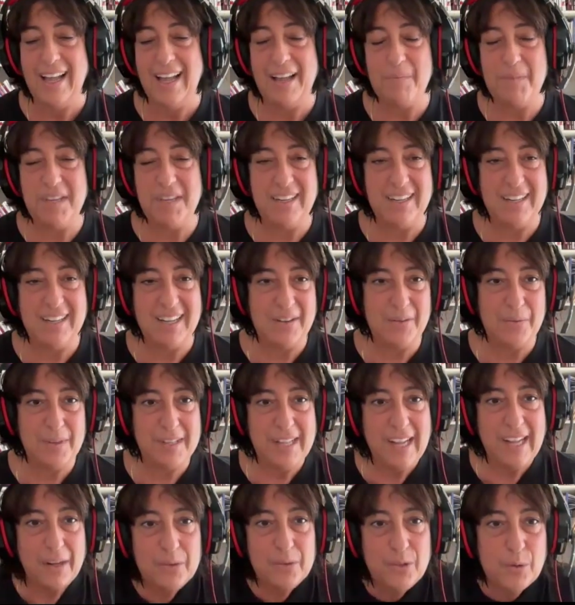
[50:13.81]
I mean,
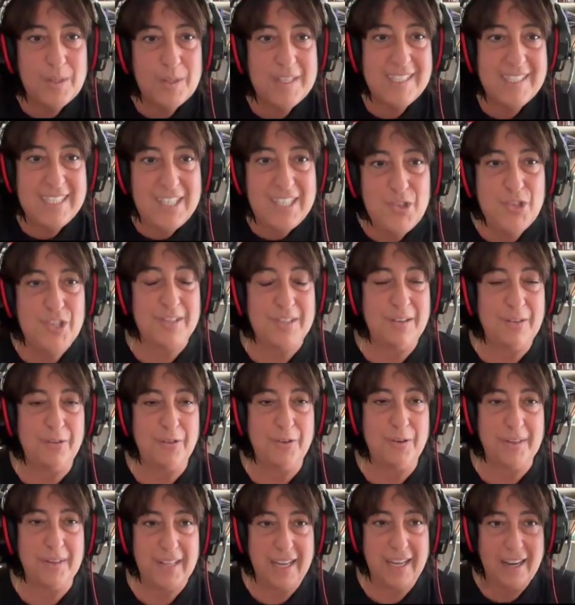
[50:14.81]
without oxygen
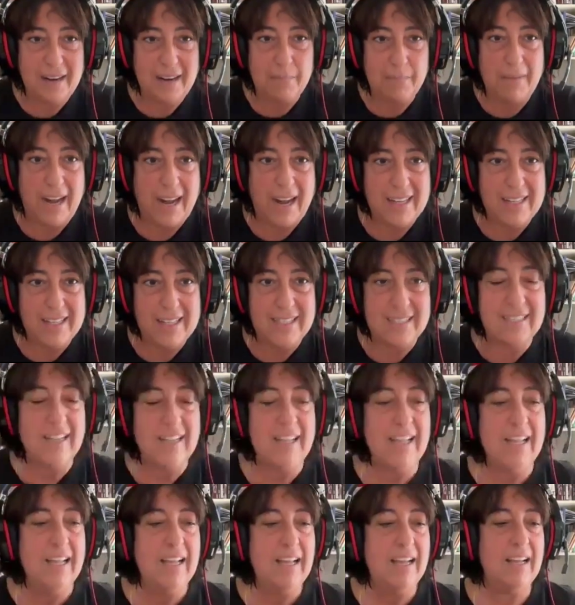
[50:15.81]
for their minds.
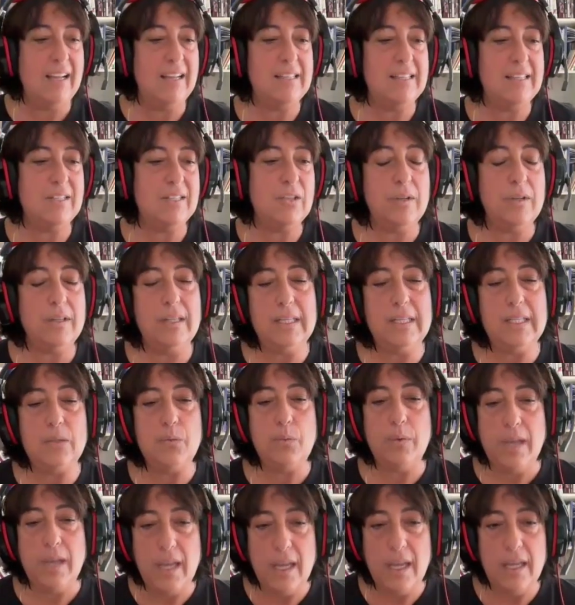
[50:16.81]
So in
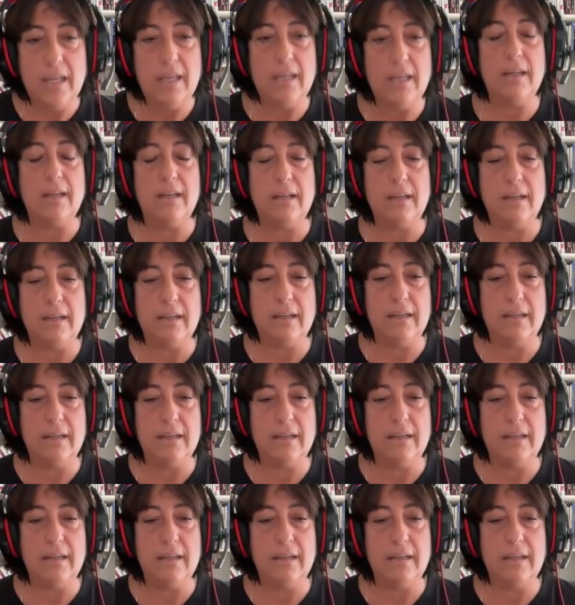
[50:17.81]
this way,